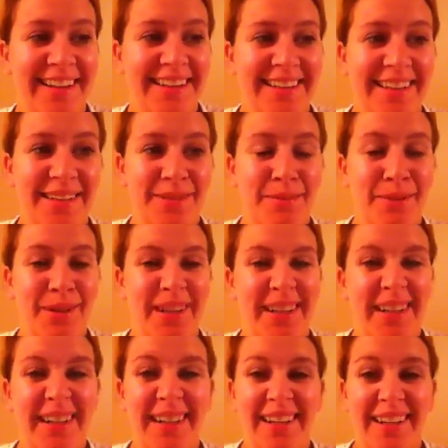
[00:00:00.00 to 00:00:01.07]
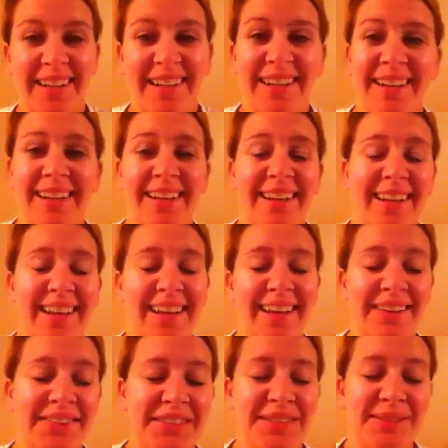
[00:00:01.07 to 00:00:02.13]
This morning
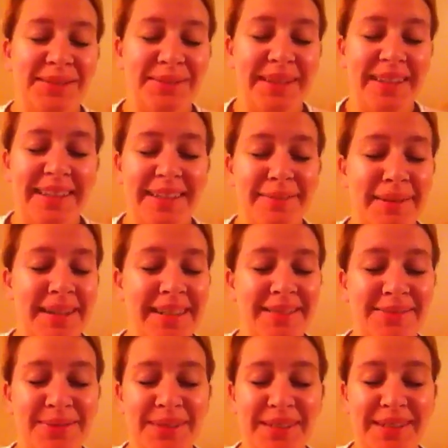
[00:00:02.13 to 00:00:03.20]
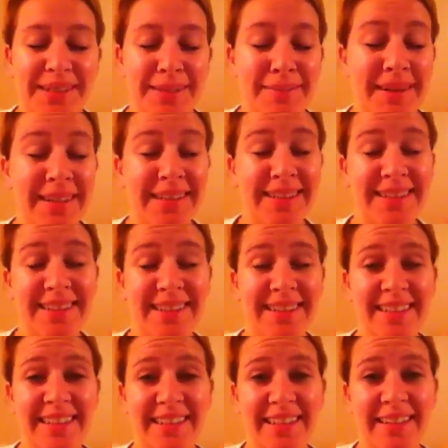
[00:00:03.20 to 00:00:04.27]
I've just been waking up. I need more sleep. I need to
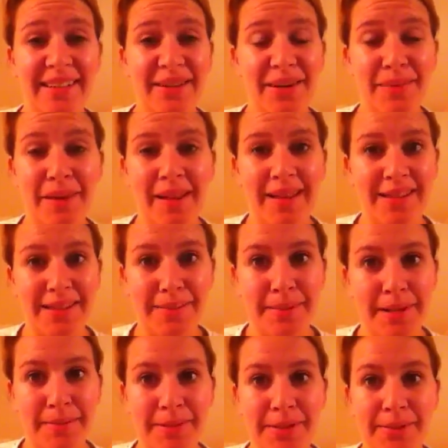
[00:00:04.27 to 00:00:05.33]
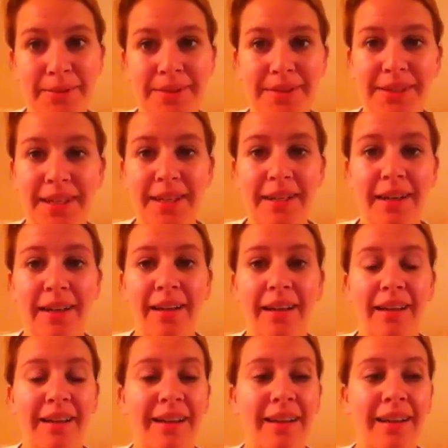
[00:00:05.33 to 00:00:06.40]
go to bed the same time as I went tonight,
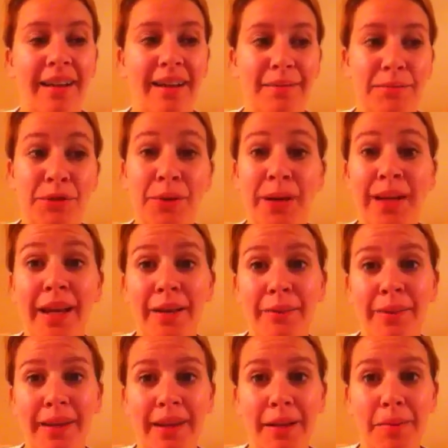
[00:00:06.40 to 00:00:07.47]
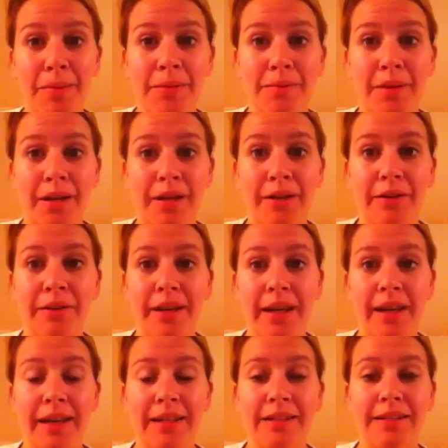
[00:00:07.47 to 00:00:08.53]
so I can wake up tomorrow
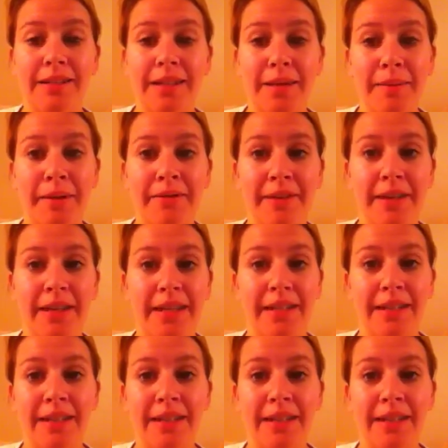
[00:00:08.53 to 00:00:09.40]
and get my run in.